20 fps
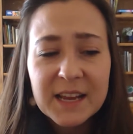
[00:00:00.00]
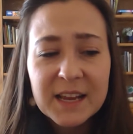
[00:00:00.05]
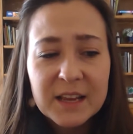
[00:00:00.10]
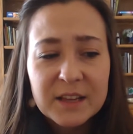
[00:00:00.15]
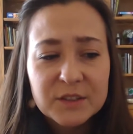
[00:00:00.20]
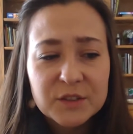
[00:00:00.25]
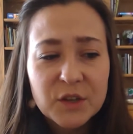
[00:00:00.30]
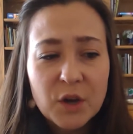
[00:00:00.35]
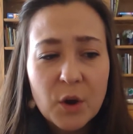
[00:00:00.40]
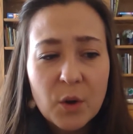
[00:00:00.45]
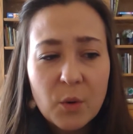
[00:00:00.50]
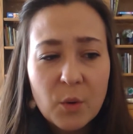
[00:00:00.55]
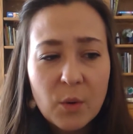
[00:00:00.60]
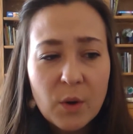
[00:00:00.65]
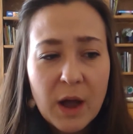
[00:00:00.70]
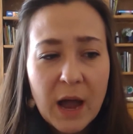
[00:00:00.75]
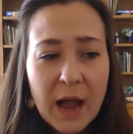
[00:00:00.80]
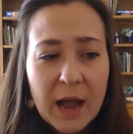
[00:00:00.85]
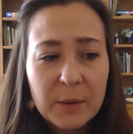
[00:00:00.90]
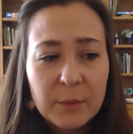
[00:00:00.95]

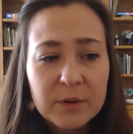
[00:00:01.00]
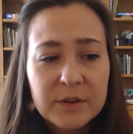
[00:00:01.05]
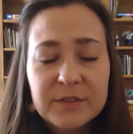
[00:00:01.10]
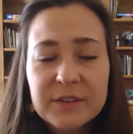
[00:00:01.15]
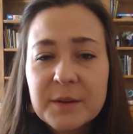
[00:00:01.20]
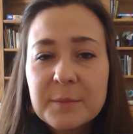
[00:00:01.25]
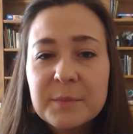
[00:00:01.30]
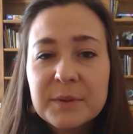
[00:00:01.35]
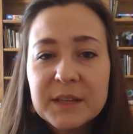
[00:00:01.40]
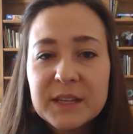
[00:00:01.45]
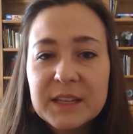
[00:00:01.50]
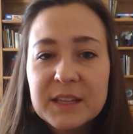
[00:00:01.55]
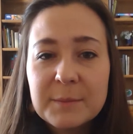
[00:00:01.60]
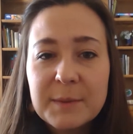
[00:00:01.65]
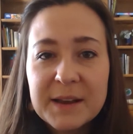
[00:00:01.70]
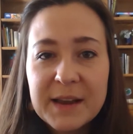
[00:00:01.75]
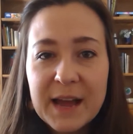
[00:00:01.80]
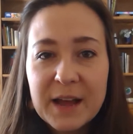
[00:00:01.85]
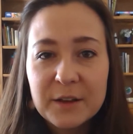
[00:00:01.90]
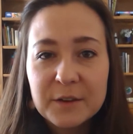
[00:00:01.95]
so I would have completely
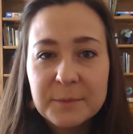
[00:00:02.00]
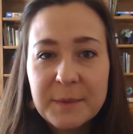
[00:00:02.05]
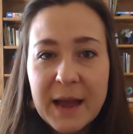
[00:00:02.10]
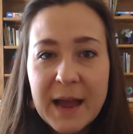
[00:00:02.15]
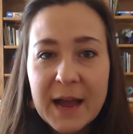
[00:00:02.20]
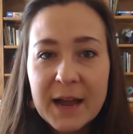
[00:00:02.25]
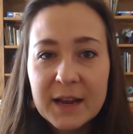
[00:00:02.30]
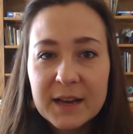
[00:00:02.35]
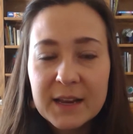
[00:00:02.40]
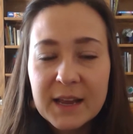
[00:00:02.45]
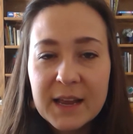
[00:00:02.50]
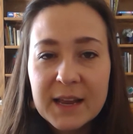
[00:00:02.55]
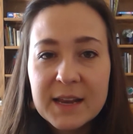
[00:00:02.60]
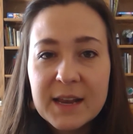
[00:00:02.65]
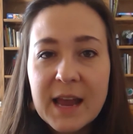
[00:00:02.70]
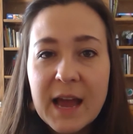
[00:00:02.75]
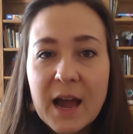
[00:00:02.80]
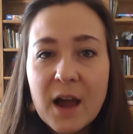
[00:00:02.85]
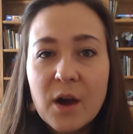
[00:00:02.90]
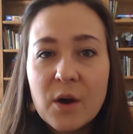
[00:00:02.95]
been held back. And
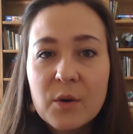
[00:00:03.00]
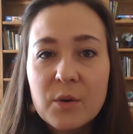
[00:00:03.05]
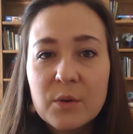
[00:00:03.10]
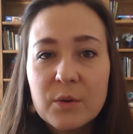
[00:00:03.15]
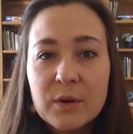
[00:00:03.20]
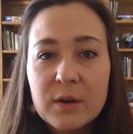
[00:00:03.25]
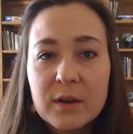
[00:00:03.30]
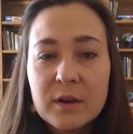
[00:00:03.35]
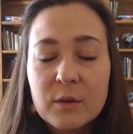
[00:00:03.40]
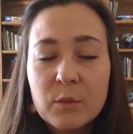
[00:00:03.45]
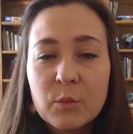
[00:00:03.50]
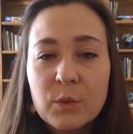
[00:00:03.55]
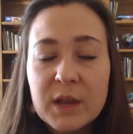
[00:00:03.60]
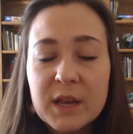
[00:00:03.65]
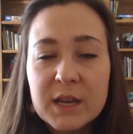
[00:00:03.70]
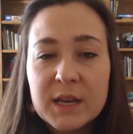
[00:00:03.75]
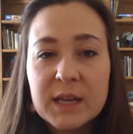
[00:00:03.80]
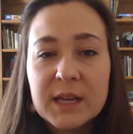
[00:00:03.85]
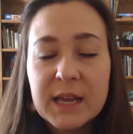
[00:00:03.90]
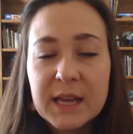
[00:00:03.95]
now
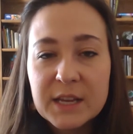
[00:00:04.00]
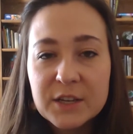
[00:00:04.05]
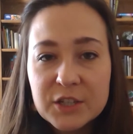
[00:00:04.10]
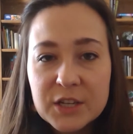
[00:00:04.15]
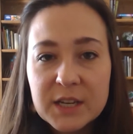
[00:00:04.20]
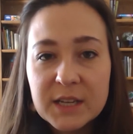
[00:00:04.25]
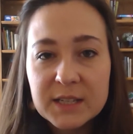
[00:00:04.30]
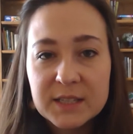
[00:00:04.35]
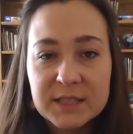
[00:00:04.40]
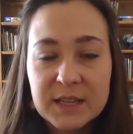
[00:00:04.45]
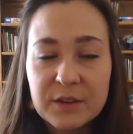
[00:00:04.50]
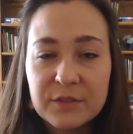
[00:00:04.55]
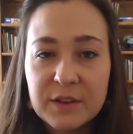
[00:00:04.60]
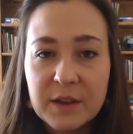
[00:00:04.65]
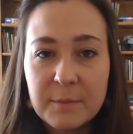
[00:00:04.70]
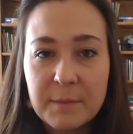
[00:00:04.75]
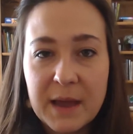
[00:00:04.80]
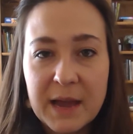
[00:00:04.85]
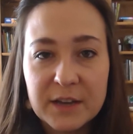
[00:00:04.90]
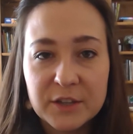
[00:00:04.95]
in engaging in
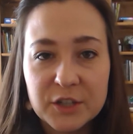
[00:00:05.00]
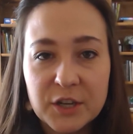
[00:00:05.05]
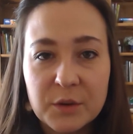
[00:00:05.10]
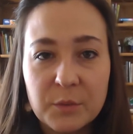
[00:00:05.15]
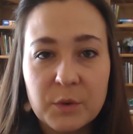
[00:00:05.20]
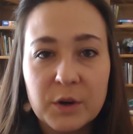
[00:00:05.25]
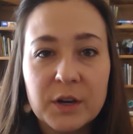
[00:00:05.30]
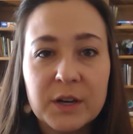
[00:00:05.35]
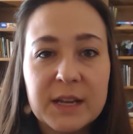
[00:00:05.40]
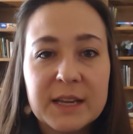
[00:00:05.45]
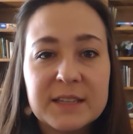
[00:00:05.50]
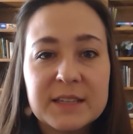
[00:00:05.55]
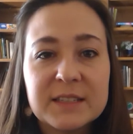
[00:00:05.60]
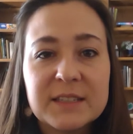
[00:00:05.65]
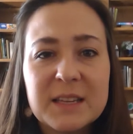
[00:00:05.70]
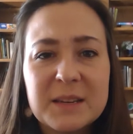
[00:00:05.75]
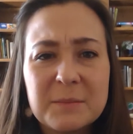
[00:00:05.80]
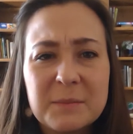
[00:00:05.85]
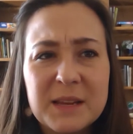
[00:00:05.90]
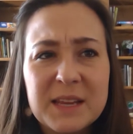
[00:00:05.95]
self-compassion work, it
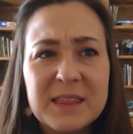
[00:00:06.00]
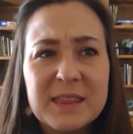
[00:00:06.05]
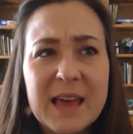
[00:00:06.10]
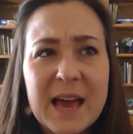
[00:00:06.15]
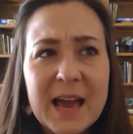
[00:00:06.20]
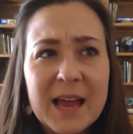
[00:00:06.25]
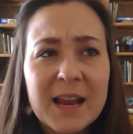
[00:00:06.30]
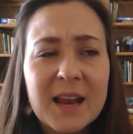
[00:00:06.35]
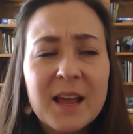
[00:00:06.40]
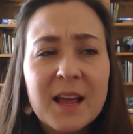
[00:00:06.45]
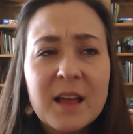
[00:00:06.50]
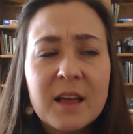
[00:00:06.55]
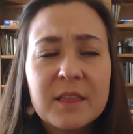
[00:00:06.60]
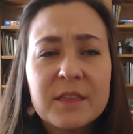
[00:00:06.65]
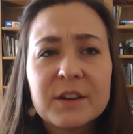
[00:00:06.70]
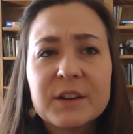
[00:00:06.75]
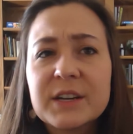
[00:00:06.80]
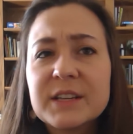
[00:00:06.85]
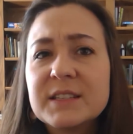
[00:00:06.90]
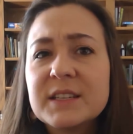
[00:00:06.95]
doesn't mean that
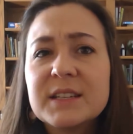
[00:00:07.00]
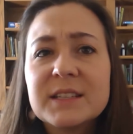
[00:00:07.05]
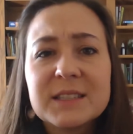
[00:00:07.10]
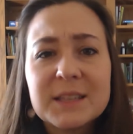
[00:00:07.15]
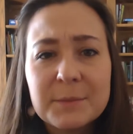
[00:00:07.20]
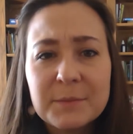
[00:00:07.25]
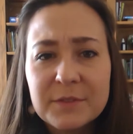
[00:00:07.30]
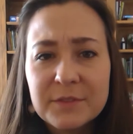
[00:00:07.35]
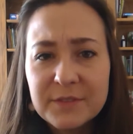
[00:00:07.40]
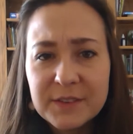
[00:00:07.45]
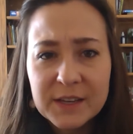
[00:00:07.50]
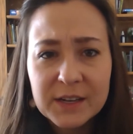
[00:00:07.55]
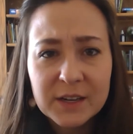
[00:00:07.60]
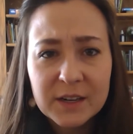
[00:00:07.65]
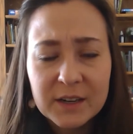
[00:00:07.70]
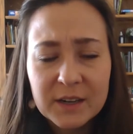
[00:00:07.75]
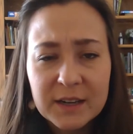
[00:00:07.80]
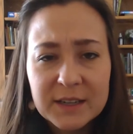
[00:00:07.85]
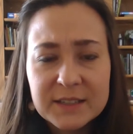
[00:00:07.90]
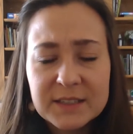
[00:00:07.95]
there isn't some
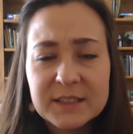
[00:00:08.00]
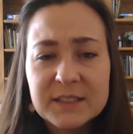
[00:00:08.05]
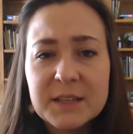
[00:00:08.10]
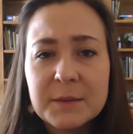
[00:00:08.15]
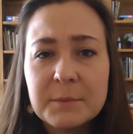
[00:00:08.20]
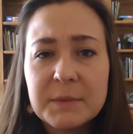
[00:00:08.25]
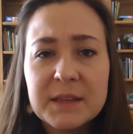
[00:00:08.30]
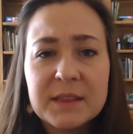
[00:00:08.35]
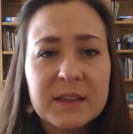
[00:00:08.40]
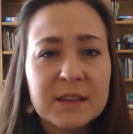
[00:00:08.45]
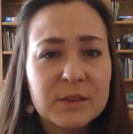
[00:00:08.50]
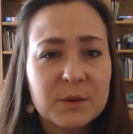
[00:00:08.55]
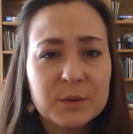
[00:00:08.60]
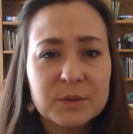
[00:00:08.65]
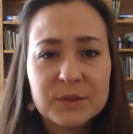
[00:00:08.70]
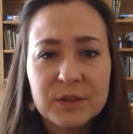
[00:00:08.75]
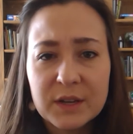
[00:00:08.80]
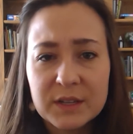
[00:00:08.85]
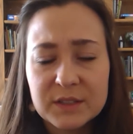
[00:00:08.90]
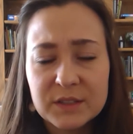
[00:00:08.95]
fear. It doesn't mean that those
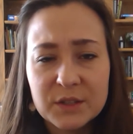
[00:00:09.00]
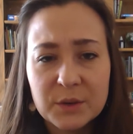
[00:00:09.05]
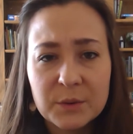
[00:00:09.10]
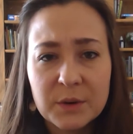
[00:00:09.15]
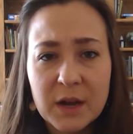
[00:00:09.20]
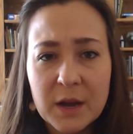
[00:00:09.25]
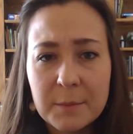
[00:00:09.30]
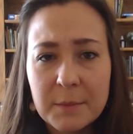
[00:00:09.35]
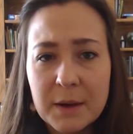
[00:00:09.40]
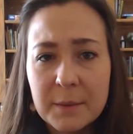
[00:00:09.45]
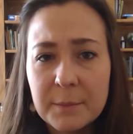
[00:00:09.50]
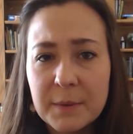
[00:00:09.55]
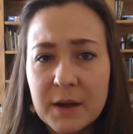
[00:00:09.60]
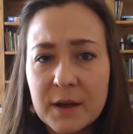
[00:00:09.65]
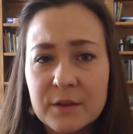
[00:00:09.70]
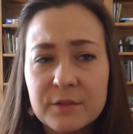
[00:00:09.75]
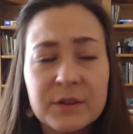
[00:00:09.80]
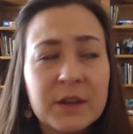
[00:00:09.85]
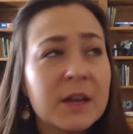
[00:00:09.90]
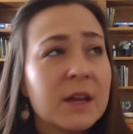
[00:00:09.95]
thoughts don't come up
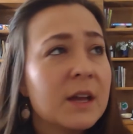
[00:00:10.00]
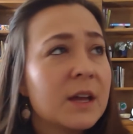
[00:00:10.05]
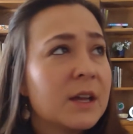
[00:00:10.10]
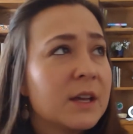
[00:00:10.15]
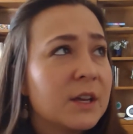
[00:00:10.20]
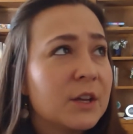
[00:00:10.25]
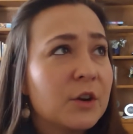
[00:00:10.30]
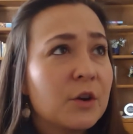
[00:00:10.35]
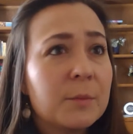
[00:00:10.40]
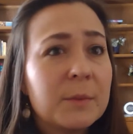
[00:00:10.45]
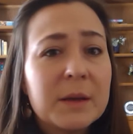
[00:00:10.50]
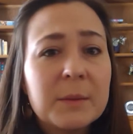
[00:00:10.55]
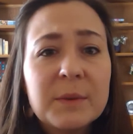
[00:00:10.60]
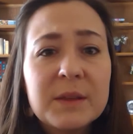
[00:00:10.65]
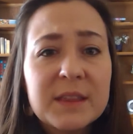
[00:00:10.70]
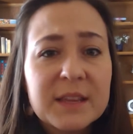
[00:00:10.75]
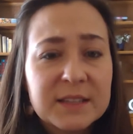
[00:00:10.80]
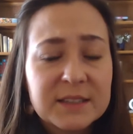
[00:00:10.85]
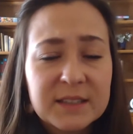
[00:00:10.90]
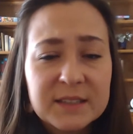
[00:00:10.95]
of, maybe
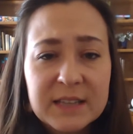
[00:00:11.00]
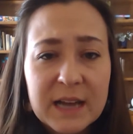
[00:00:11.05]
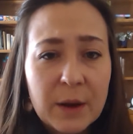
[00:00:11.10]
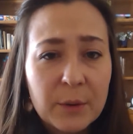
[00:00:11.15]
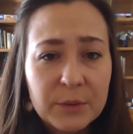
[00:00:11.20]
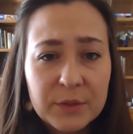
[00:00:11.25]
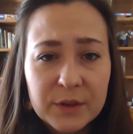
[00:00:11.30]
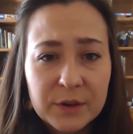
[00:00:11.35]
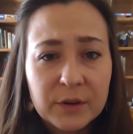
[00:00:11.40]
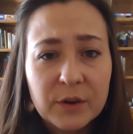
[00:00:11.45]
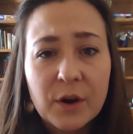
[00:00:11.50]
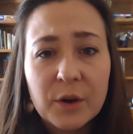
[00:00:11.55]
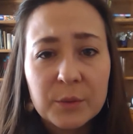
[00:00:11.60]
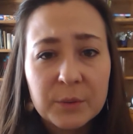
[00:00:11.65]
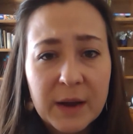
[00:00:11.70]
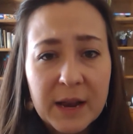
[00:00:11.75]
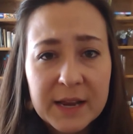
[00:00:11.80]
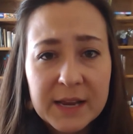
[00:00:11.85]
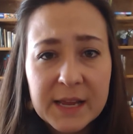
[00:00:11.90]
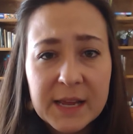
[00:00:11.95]
this is out there
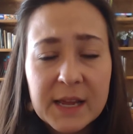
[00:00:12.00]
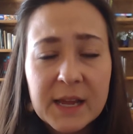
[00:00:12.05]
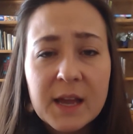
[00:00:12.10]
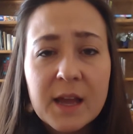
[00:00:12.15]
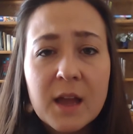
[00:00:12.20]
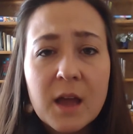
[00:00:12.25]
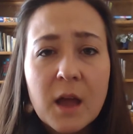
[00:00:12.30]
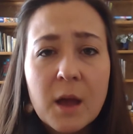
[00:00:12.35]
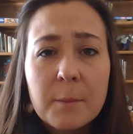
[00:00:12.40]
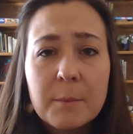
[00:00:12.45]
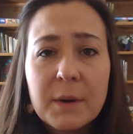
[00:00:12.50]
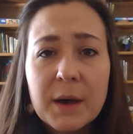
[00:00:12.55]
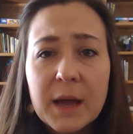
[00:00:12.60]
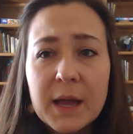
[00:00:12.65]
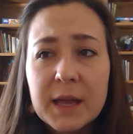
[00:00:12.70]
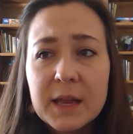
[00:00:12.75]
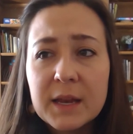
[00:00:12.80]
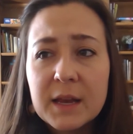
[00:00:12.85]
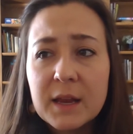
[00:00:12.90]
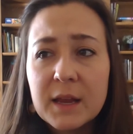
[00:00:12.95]
already,
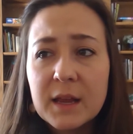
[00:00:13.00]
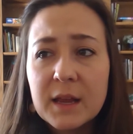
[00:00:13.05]
but